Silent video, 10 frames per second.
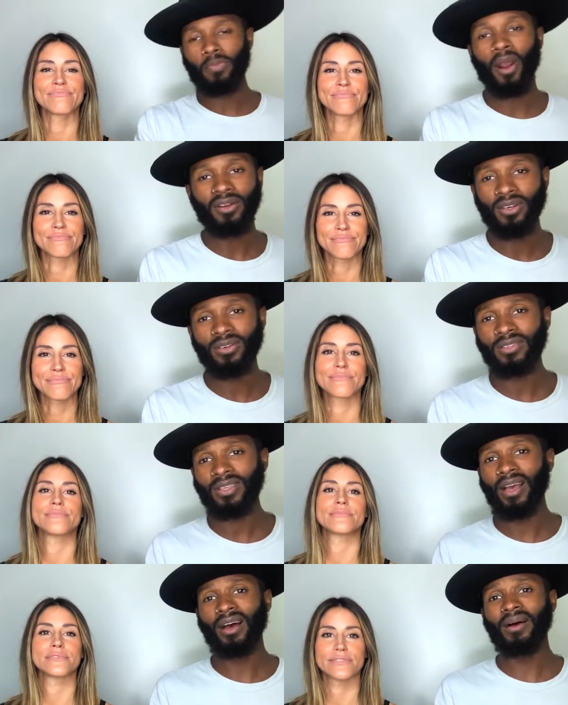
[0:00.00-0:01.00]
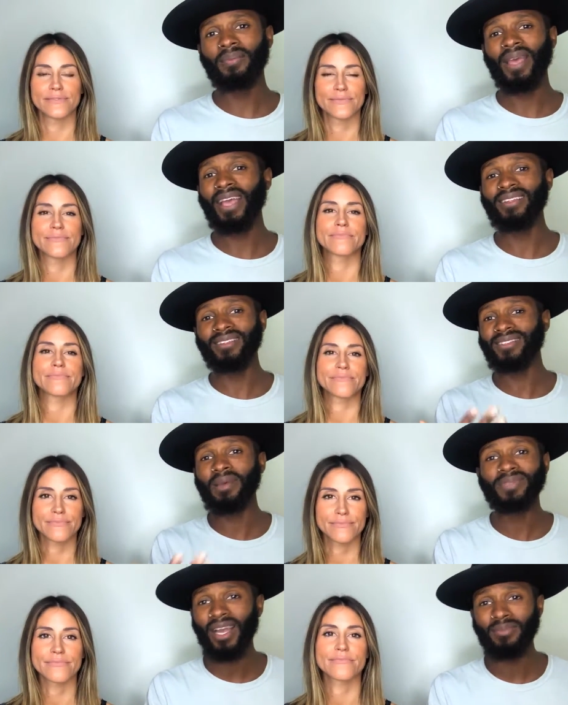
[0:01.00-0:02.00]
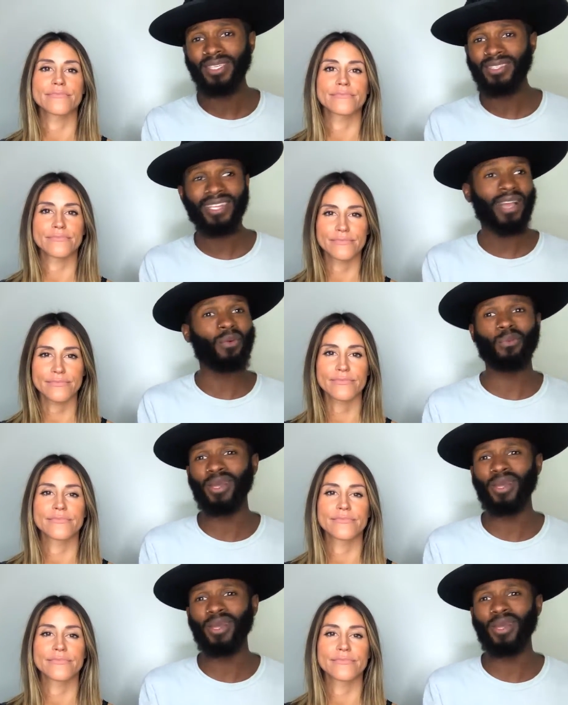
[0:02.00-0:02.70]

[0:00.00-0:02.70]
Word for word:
Speaker 1: your partners, um, and sometimes it's like